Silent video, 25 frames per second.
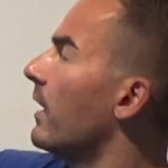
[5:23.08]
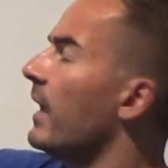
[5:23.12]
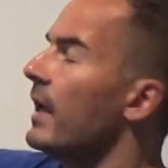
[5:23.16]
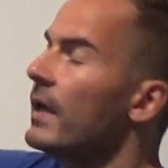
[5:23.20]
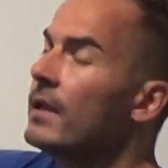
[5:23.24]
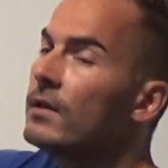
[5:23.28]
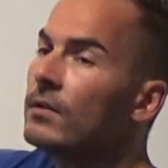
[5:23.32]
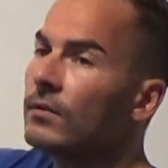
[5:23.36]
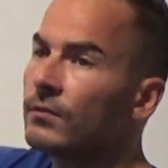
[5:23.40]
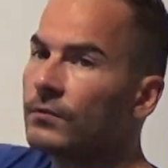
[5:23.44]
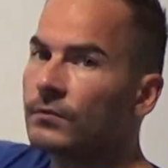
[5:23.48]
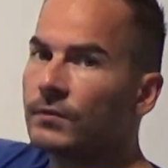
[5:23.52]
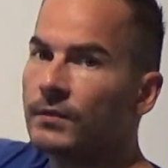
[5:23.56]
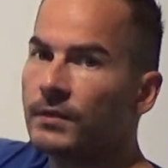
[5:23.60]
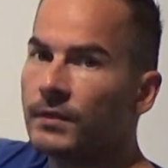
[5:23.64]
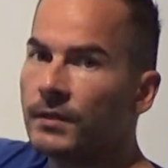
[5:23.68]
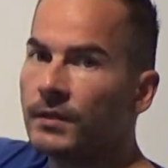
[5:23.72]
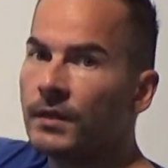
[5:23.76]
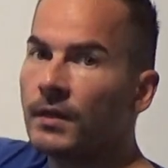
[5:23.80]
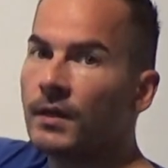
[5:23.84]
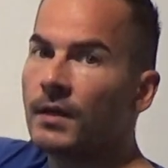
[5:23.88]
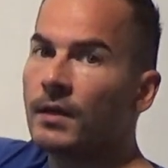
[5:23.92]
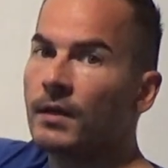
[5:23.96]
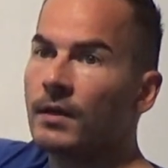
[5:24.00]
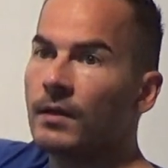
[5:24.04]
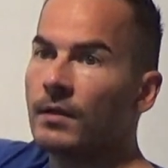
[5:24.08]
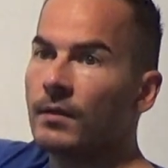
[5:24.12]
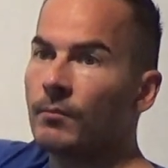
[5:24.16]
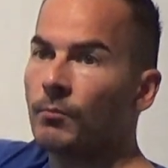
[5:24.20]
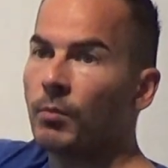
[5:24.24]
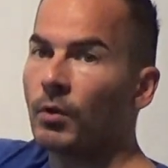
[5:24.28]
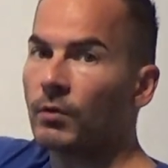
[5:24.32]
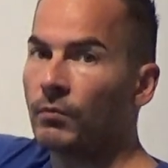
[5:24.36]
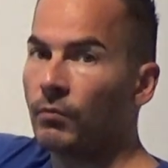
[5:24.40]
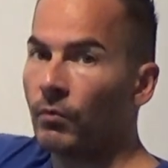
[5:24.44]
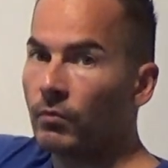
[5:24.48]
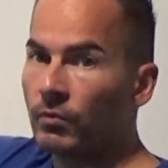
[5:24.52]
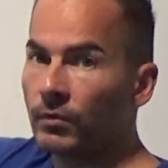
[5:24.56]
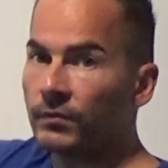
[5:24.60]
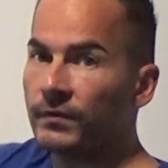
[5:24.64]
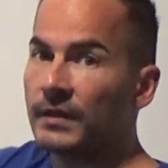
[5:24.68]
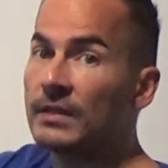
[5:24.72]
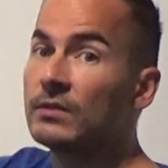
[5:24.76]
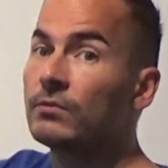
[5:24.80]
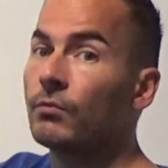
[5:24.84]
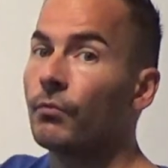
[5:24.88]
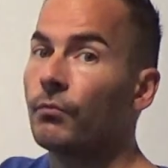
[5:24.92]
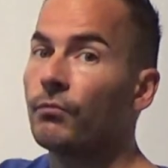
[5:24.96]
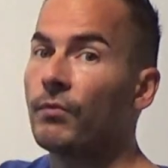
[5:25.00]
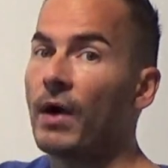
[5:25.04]
industry portfolios
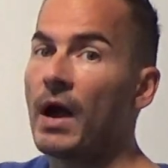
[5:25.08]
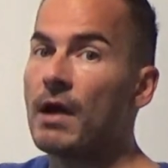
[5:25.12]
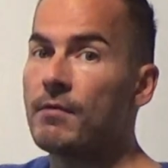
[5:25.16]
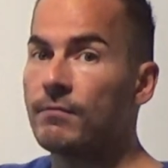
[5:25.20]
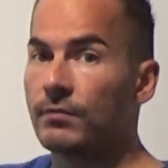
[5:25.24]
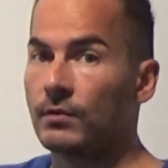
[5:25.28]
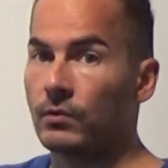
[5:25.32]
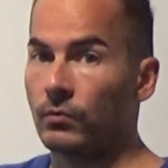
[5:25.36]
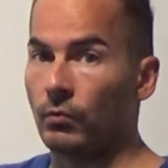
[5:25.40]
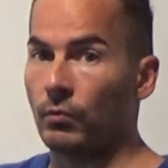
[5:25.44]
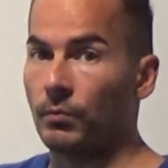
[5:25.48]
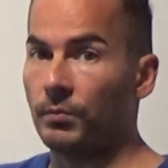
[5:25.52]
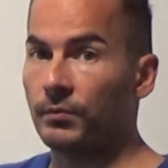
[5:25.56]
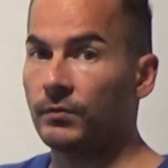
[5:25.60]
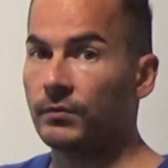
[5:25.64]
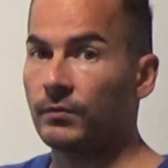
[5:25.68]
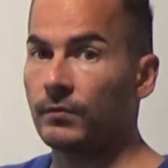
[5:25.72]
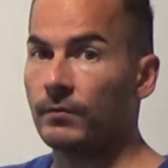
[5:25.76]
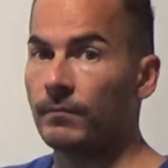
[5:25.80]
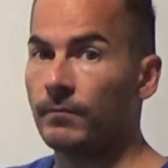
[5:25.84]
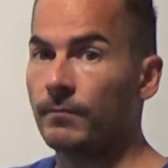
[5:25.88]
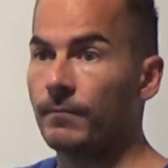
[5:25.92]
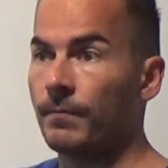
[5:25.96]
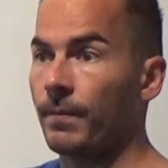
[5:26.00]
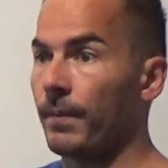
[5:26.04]
into 5 groups.